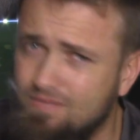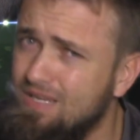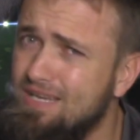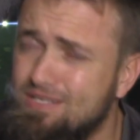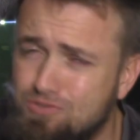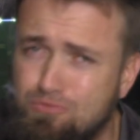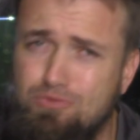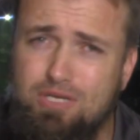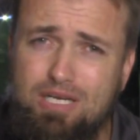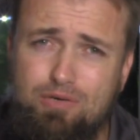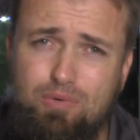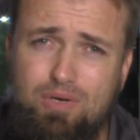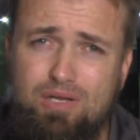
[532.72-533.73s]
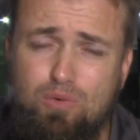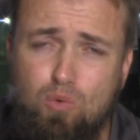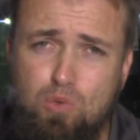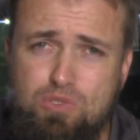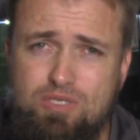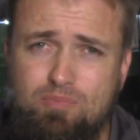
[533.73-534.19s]
It's really, really
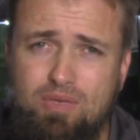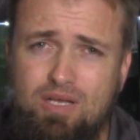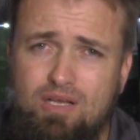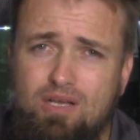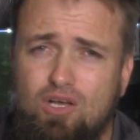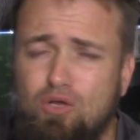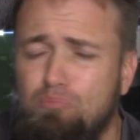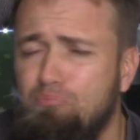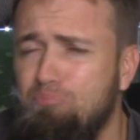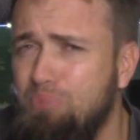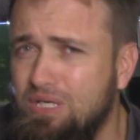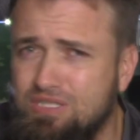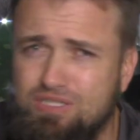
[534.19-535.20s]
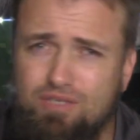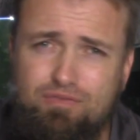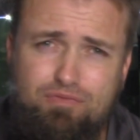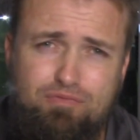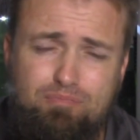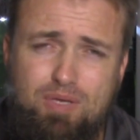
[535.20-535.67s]
awesome. A bunch
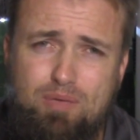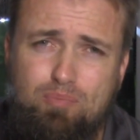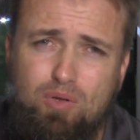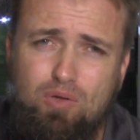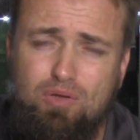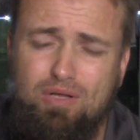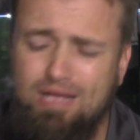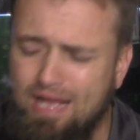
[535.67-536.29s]
of people